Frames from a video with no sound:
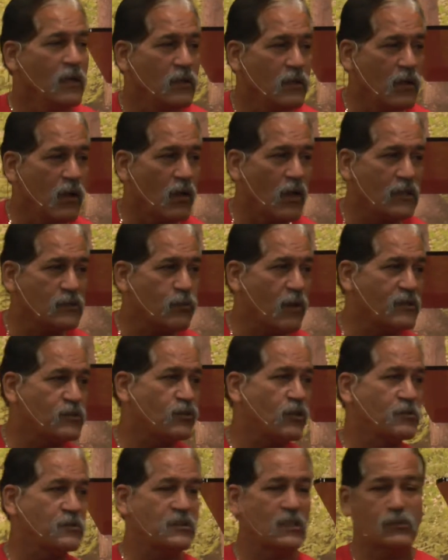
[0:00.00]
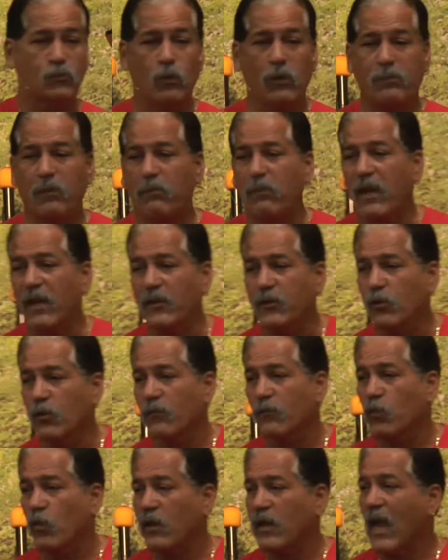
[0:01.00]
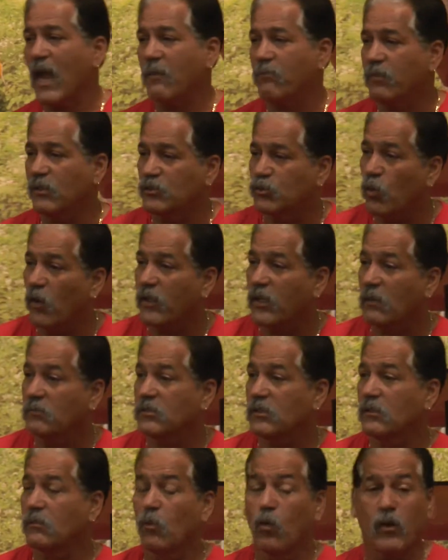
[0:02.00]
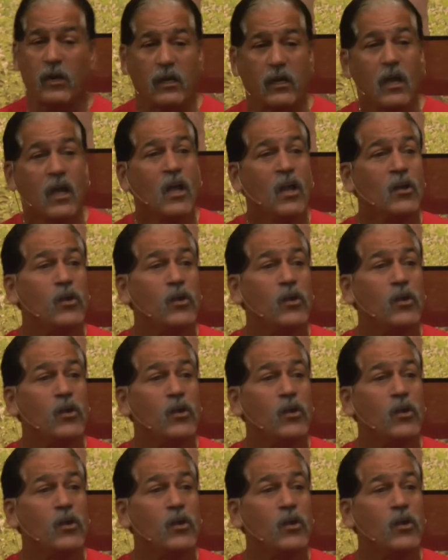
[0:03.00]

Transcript: You know, that's why scripture says, weeping may endure for a night, but joy comes in the morning.